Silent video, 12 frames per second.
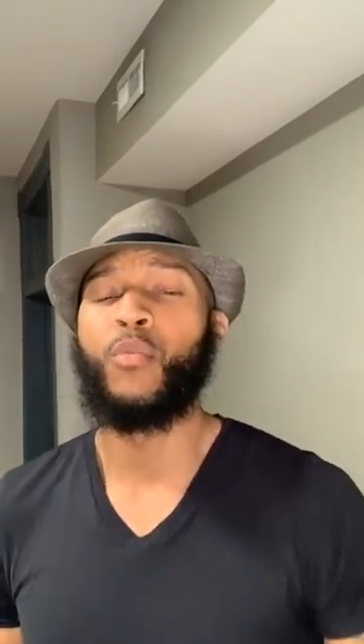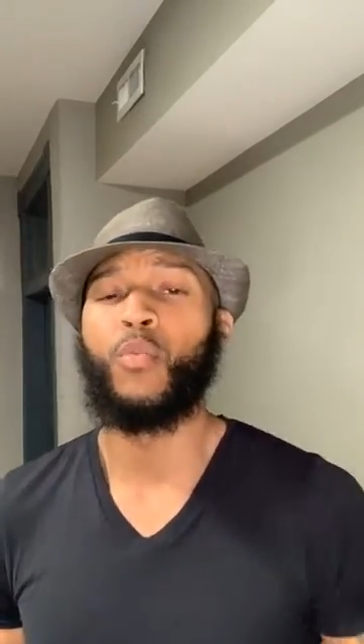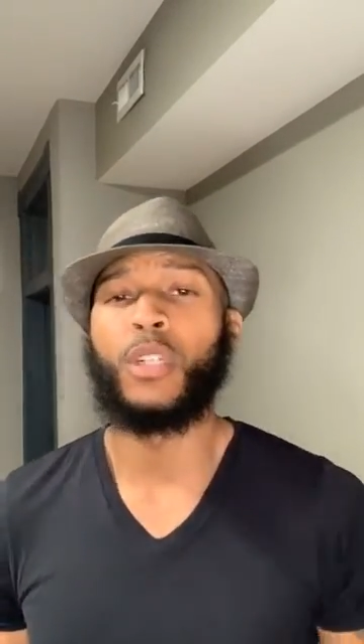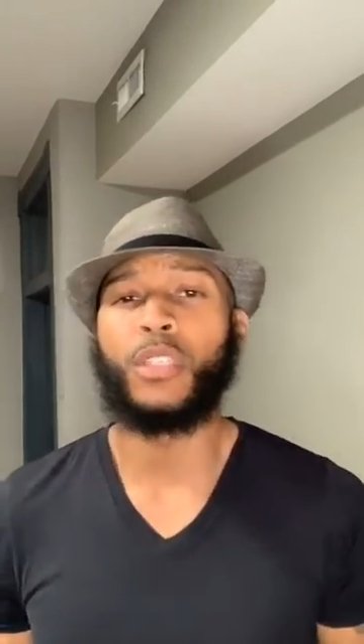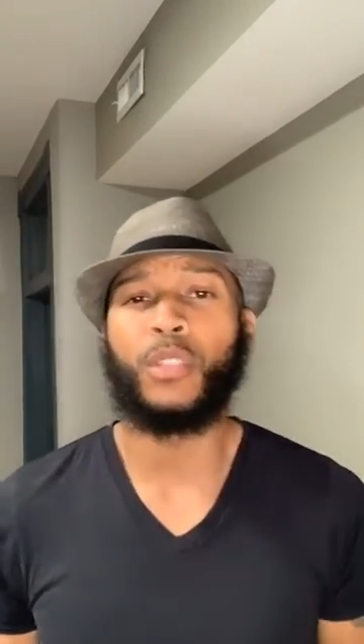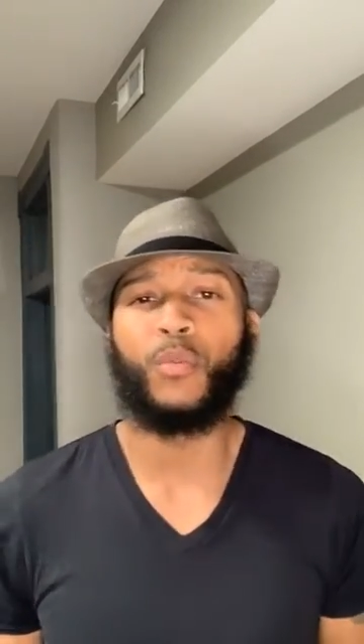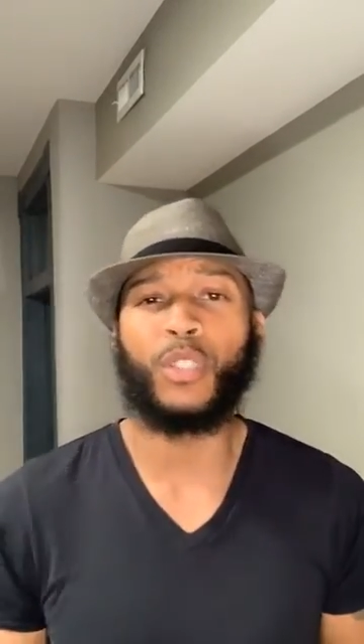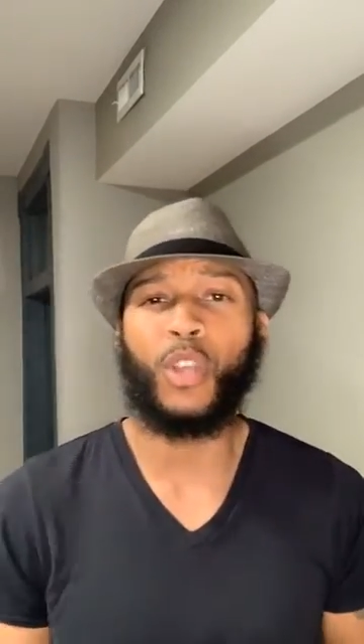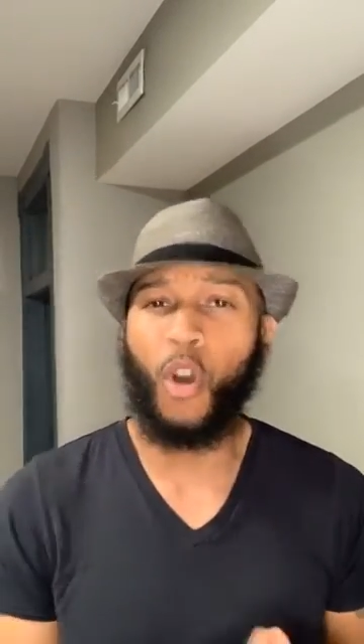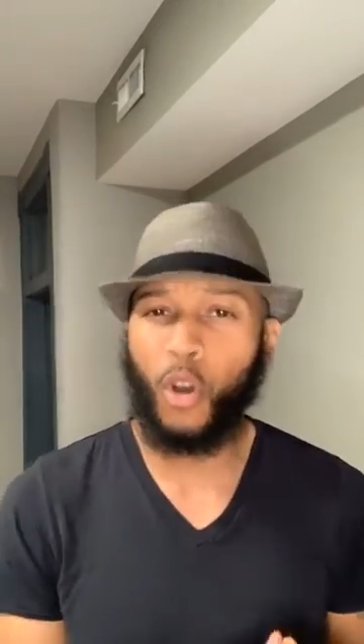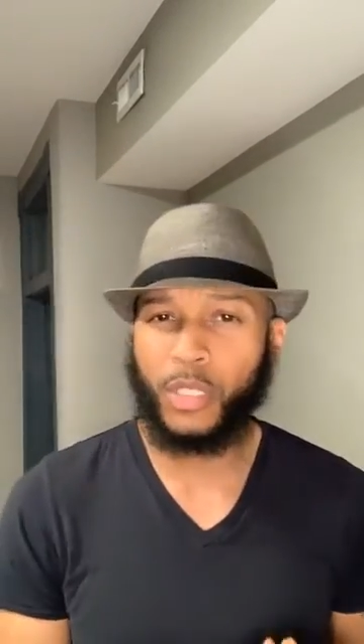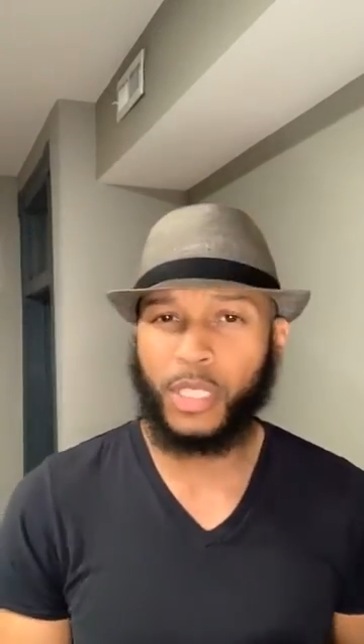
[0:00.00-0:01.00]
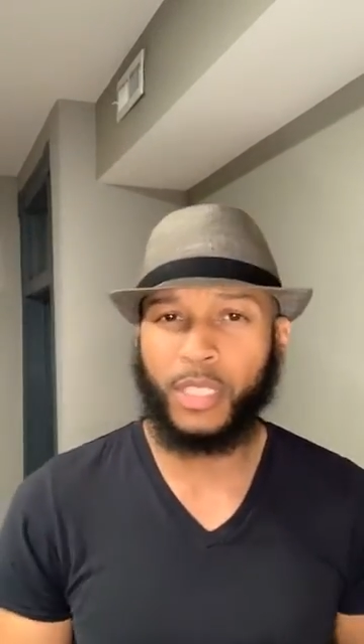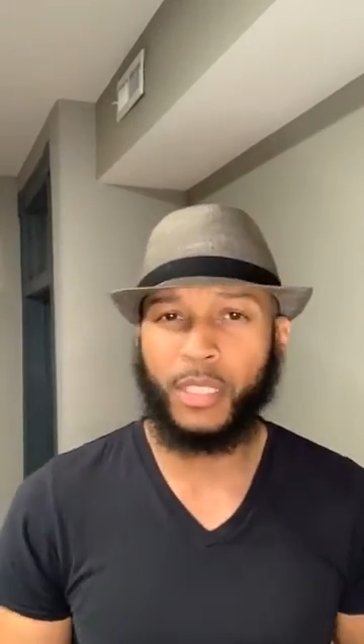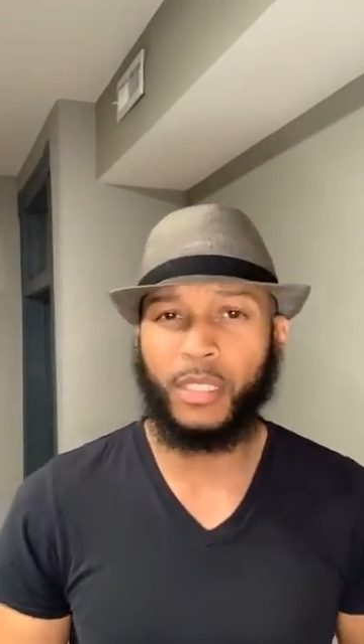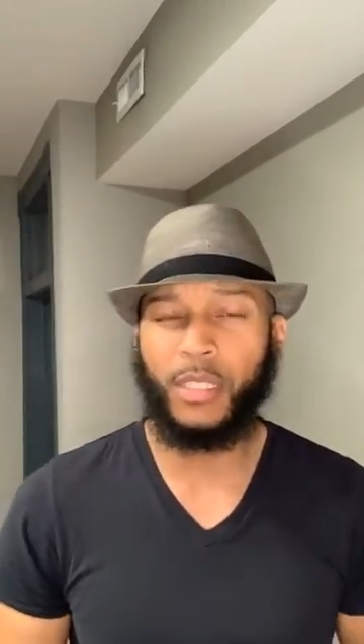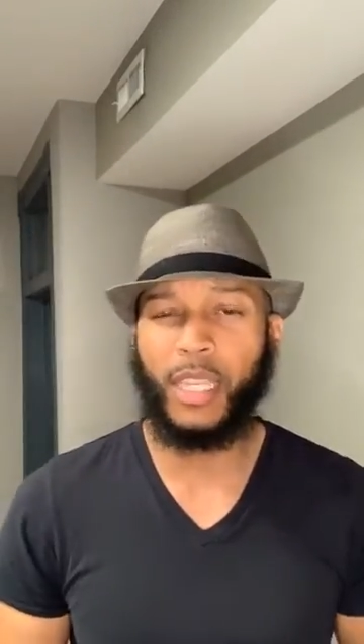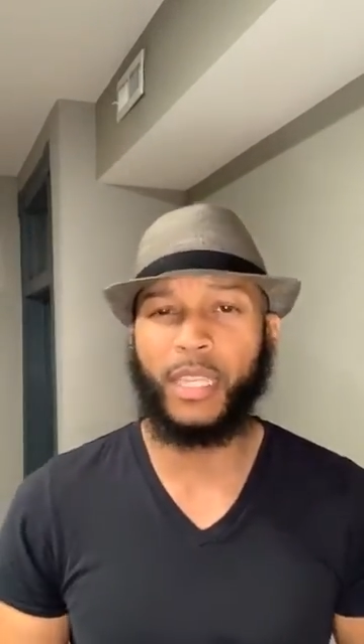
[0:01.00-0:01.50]
Was
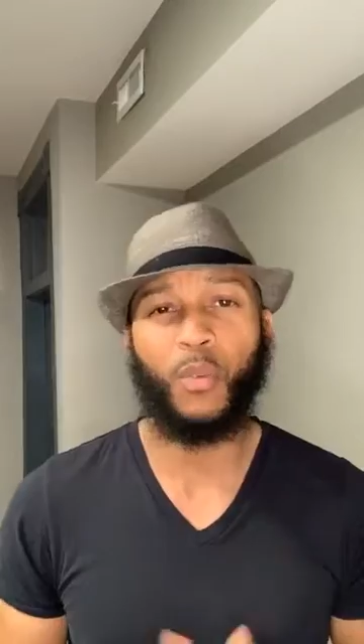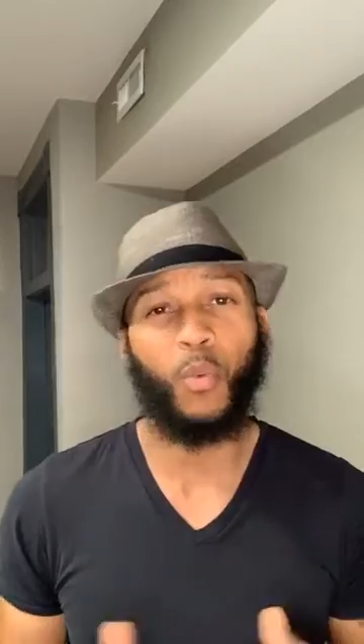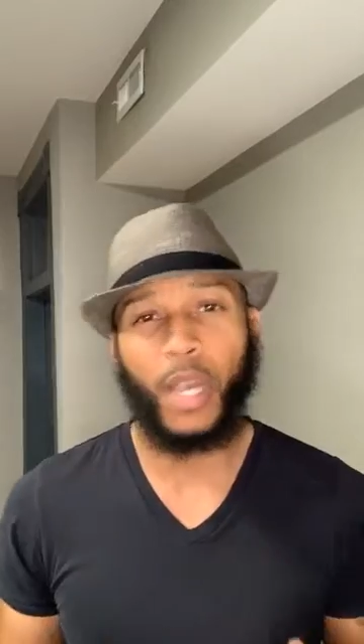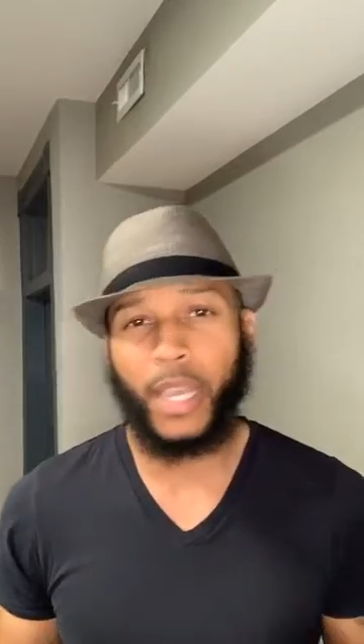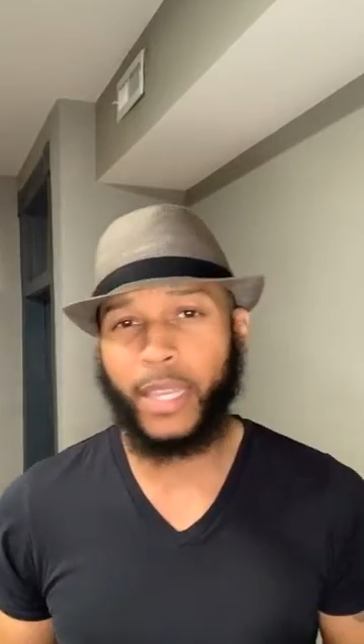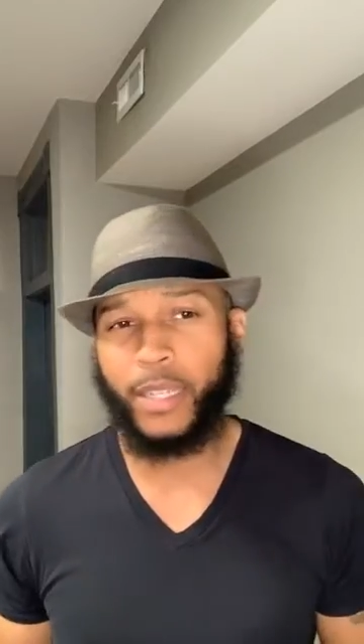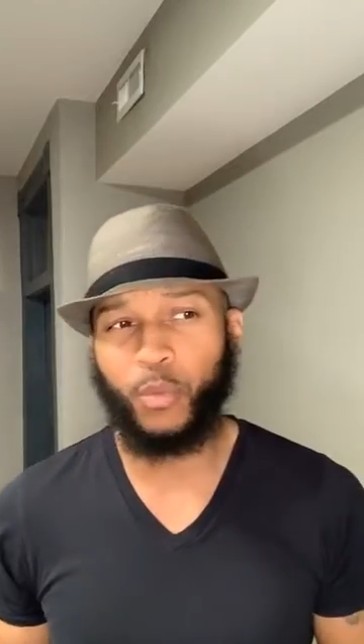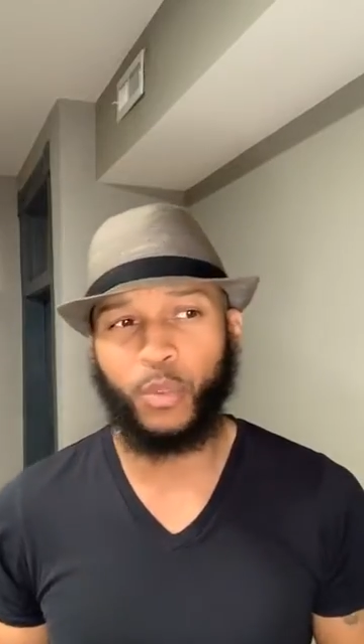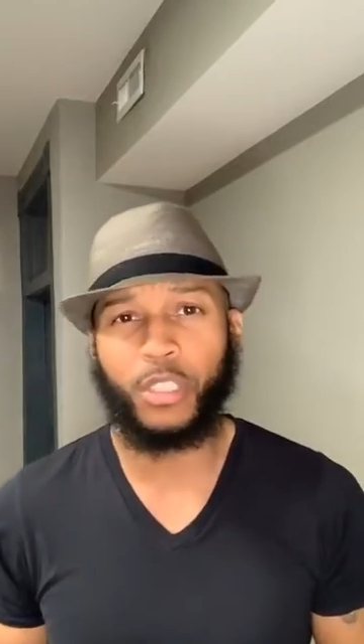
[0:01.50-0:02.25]
halted in a way,